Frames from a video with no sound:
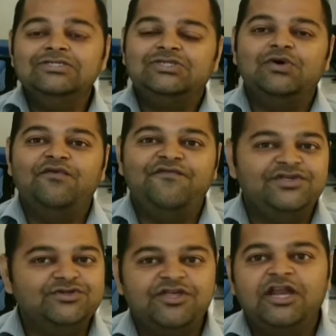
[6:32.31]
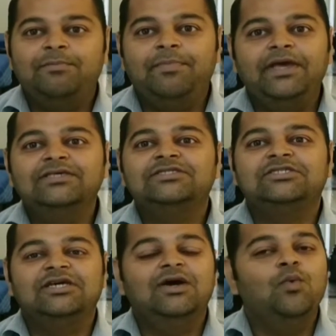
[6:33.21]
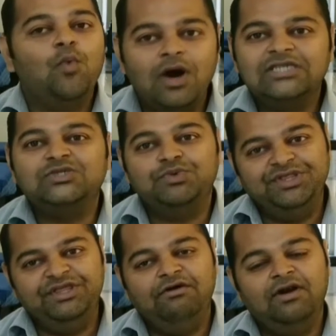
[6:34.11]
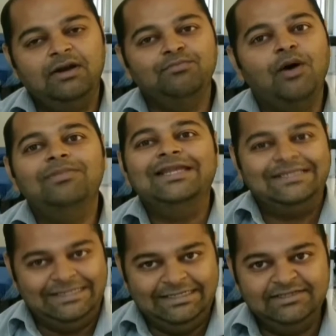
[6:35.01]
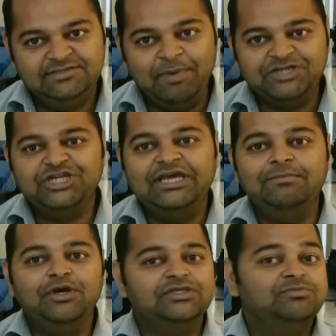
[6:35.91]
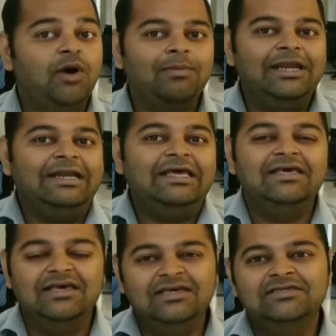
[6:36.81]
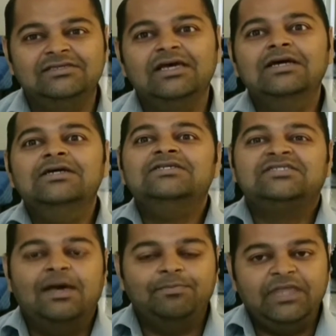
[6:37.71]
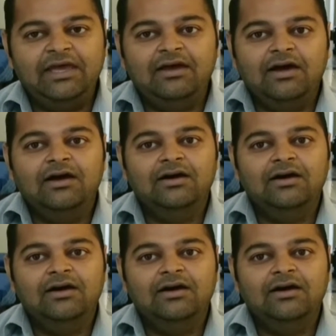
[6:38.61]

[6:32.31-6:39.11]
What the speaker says: So physiotherapist works with their mobility, especially because mobility is something